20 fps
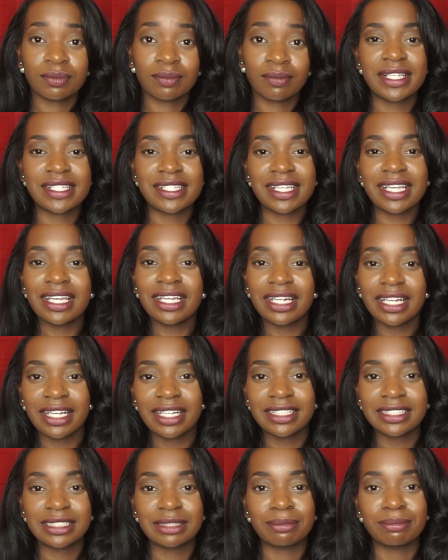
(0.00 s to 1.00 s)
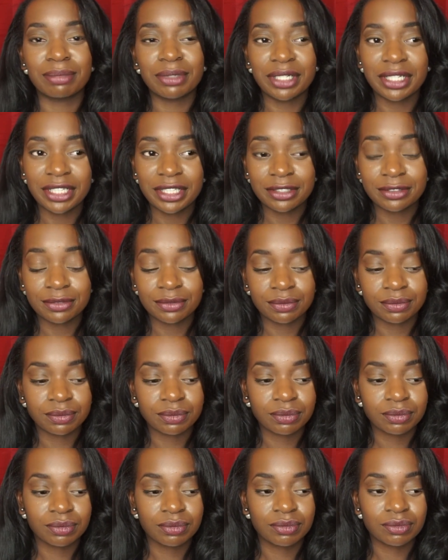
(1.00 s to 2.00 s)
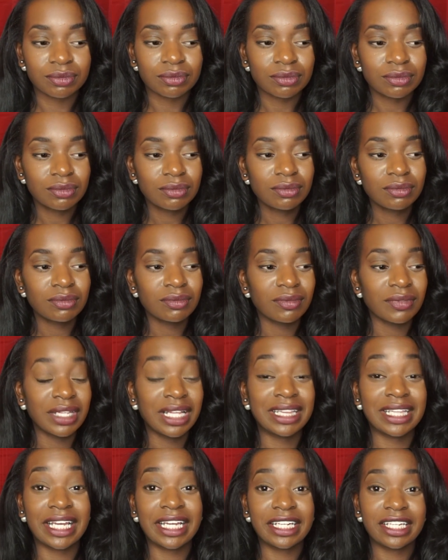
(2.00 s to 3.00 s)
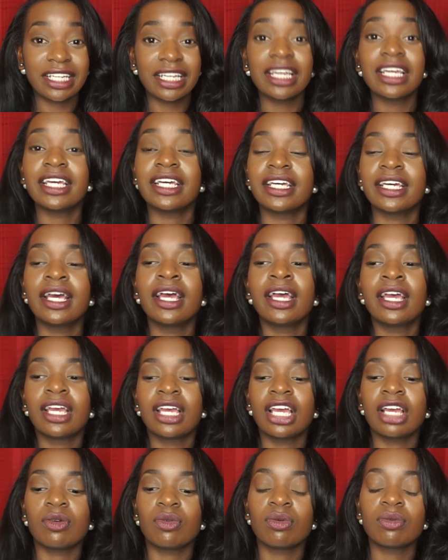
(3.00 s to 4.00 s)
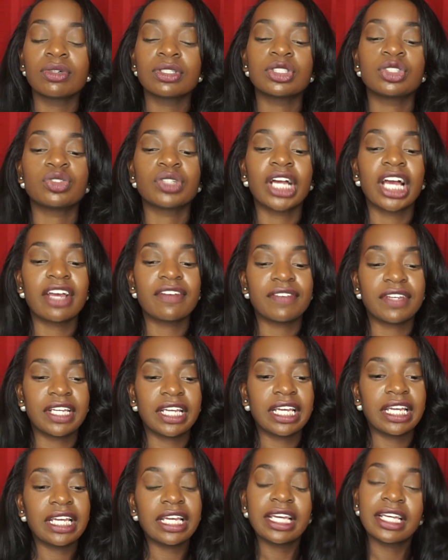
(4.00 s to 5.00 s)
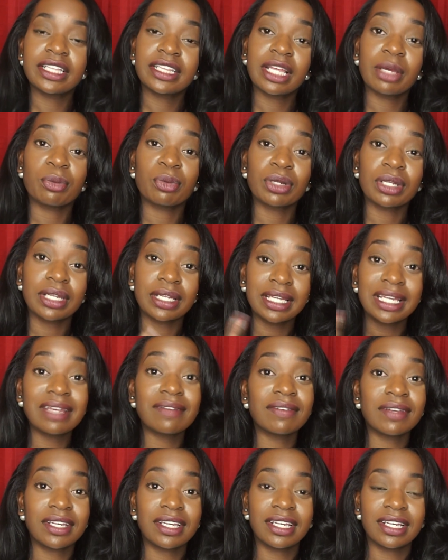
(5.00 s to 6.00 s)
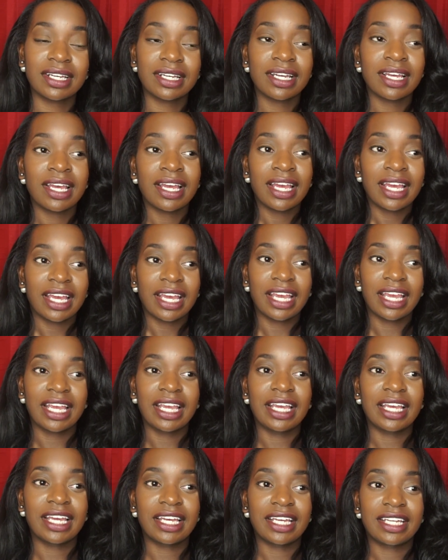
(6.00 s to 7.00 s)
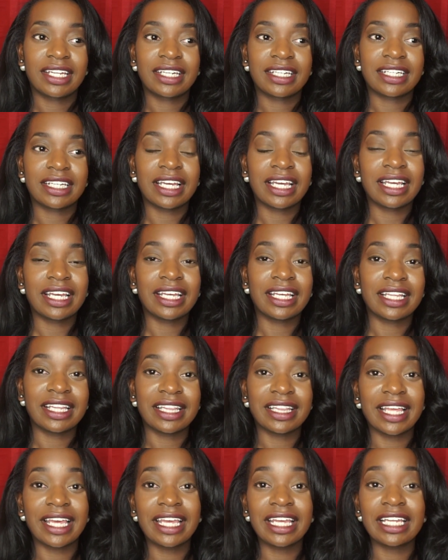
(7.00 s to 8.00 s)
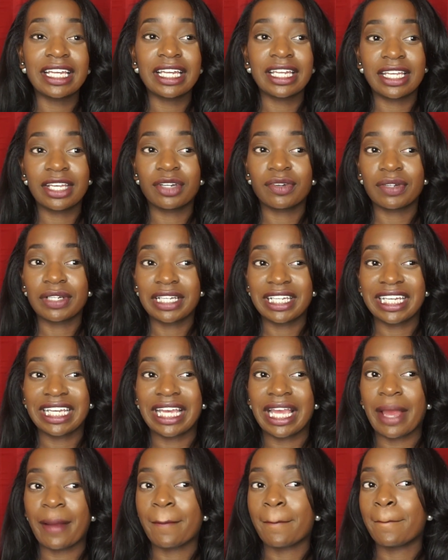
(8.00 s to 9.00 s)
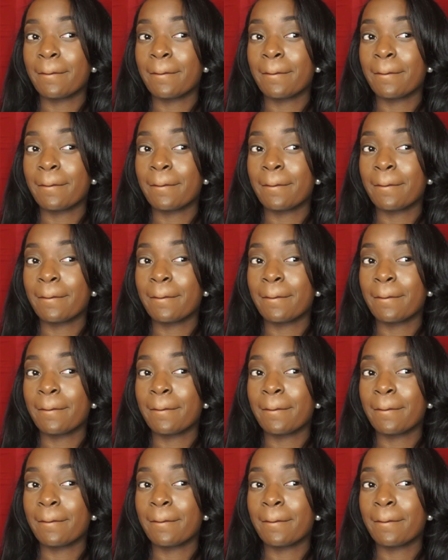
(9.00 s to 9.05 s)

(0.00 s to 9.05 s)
seen us, but they did. And when we was driving in, they were leaving, and they literally